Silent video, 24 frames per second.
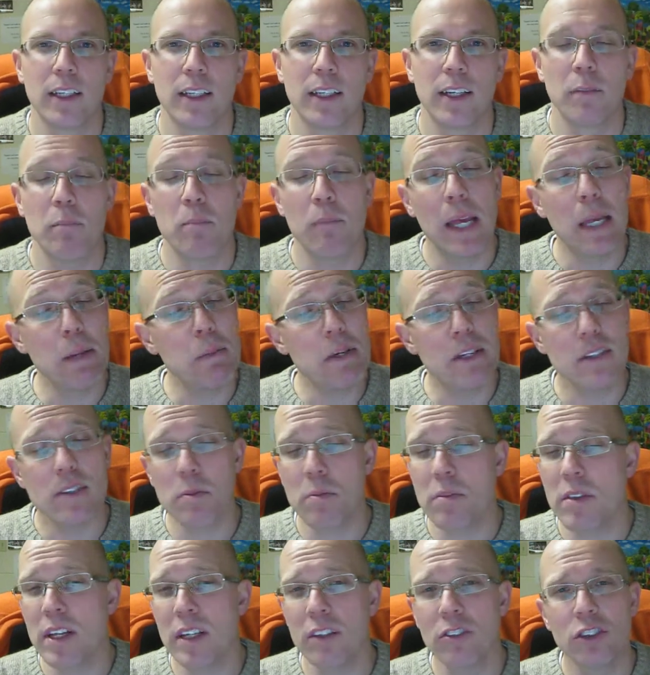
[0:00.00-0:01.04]
maybe some
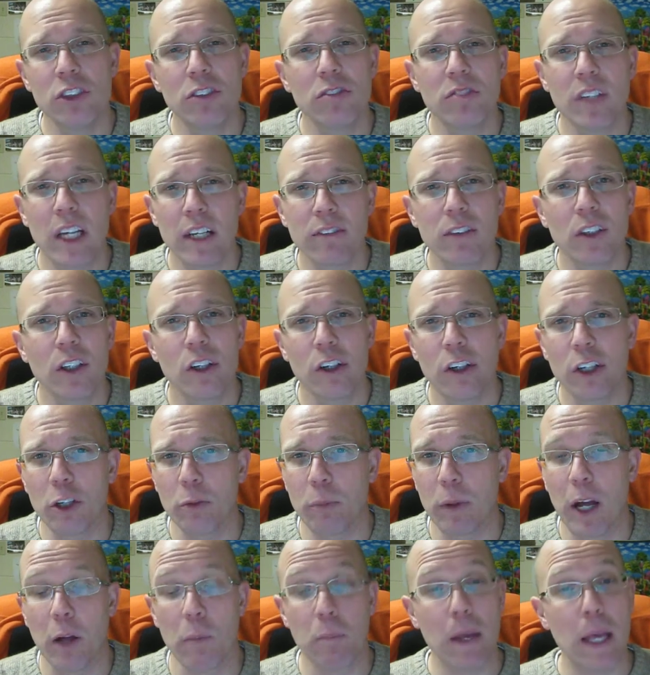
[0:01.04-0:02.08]
things you've never heard
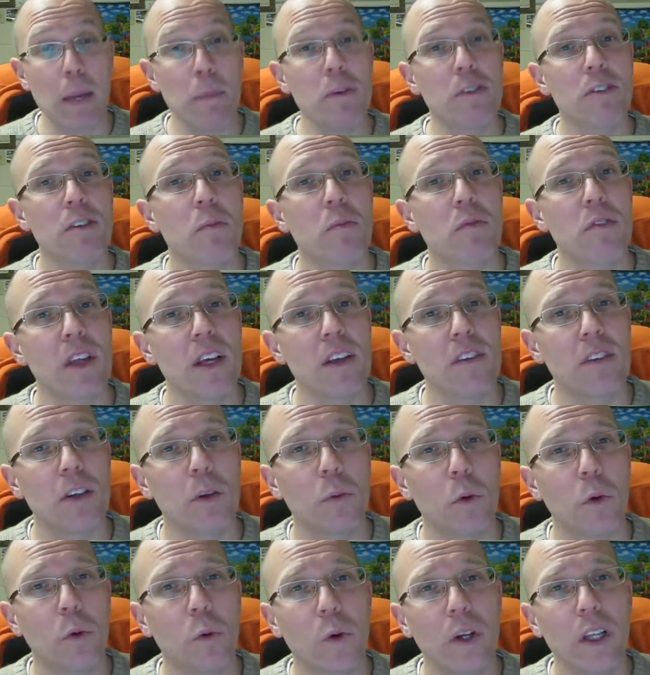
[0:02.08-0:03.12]
about, maybe some things that
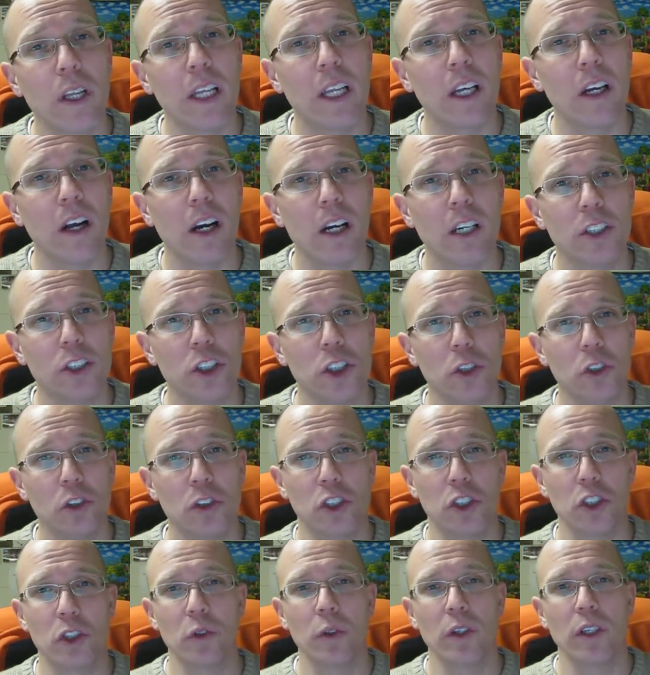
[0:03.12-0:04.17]
will really cause you
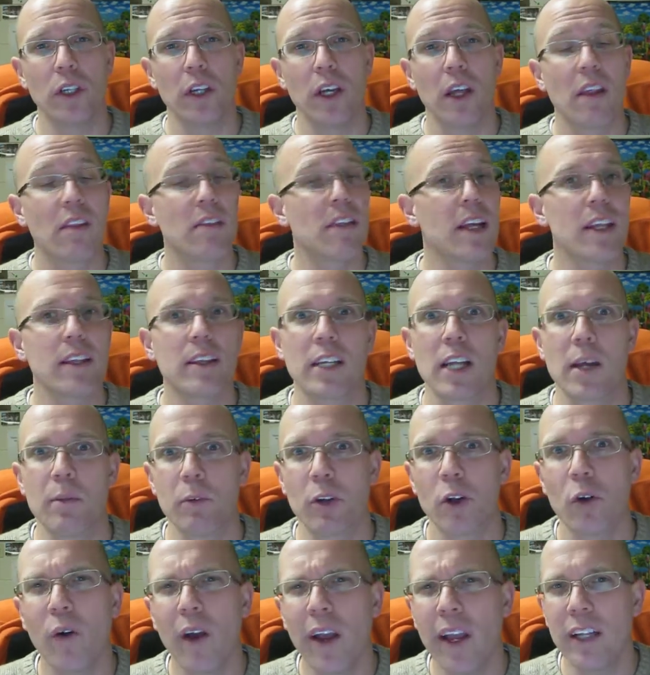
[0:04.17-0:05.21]
to think that I'm
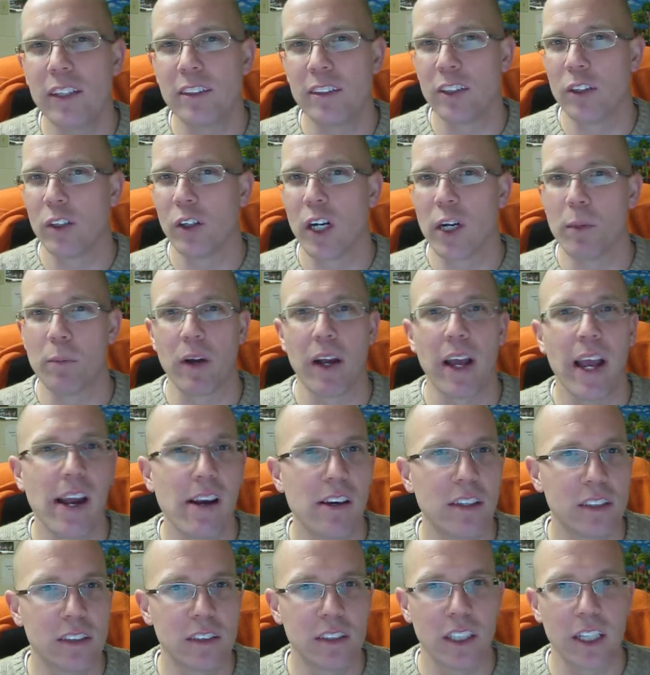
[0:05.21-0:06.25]
crazy or I'm a
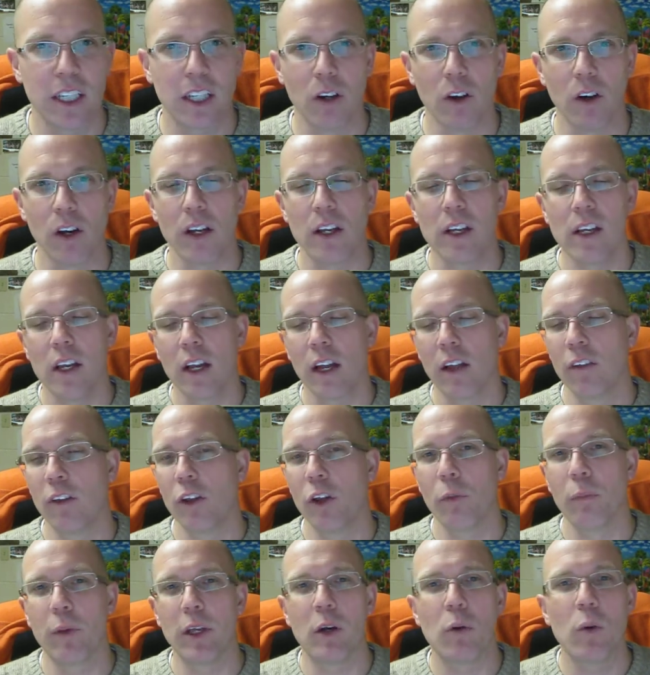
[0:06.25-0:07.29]
heretic or that
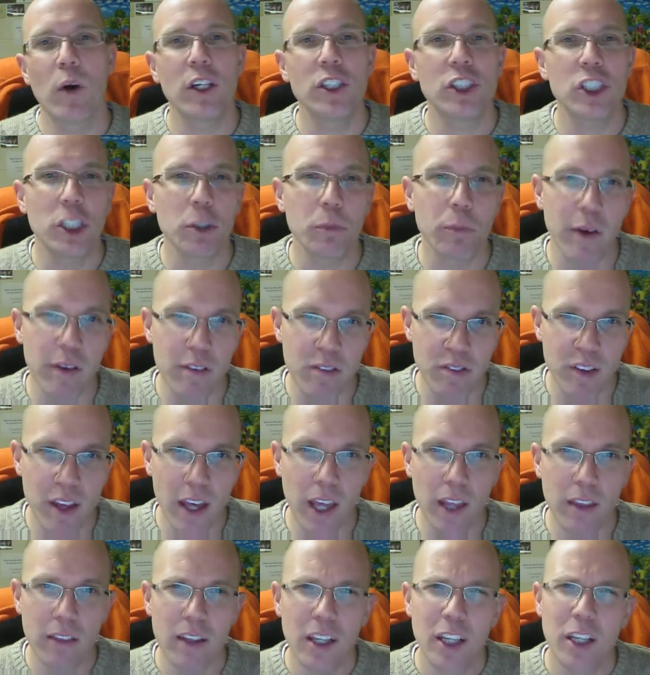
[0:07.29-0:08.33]
you'll be questioning my
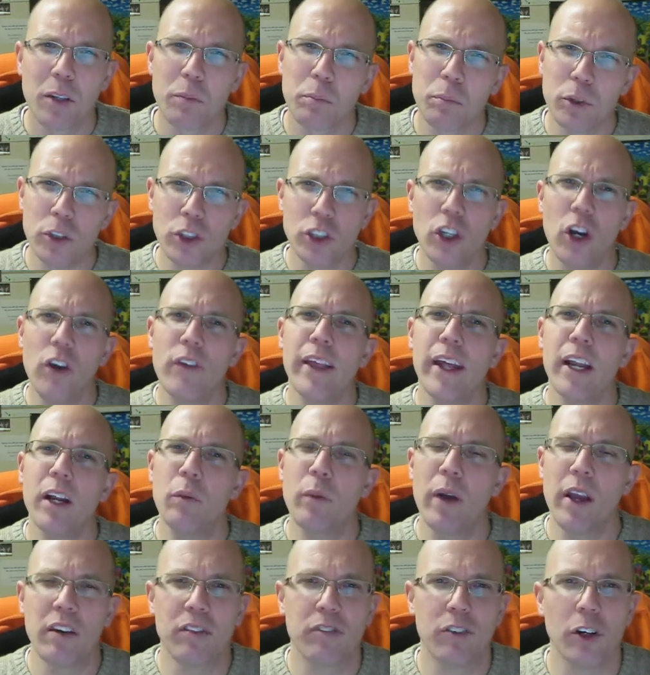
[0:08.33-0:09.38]
faith. push all that
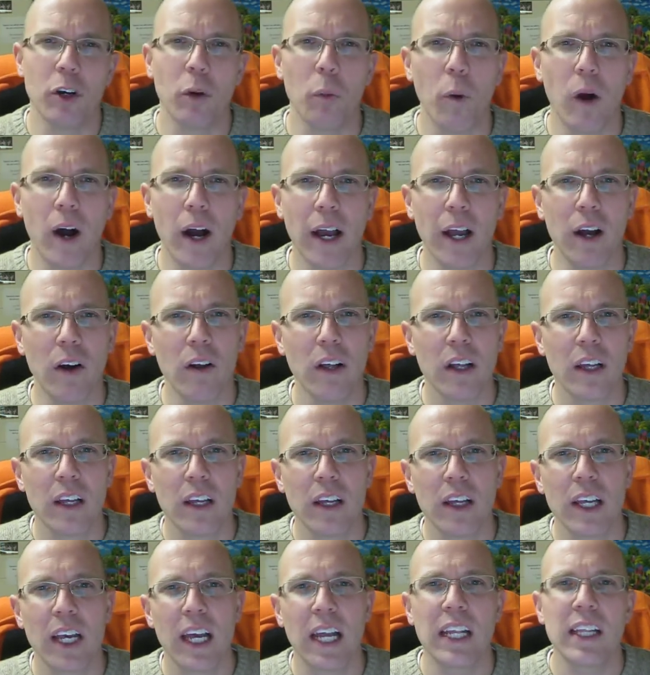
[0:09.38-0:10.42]
away for a while,
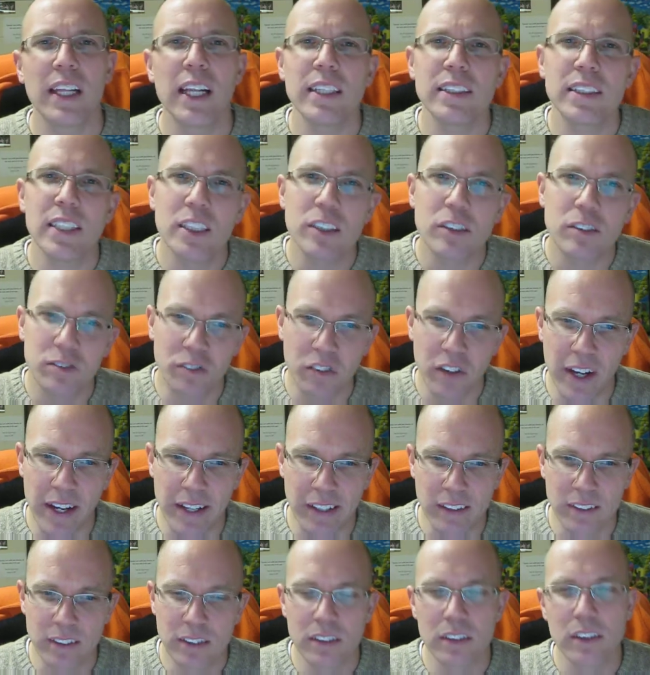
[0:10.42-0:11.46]
and let's, as
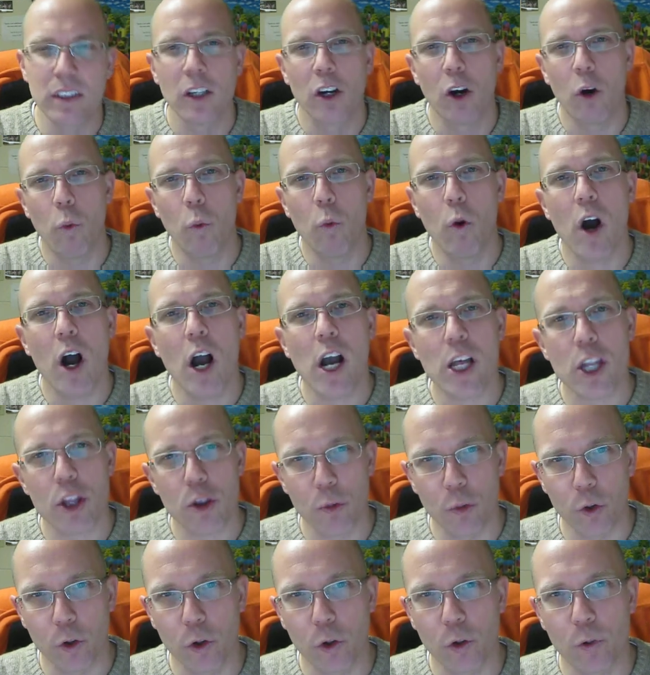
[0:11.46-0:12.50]
friends, walk
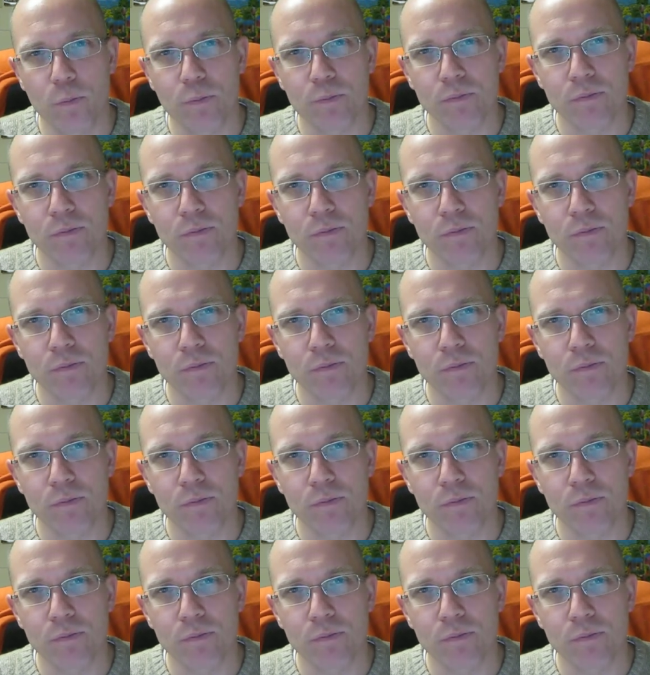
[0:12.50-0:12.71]
through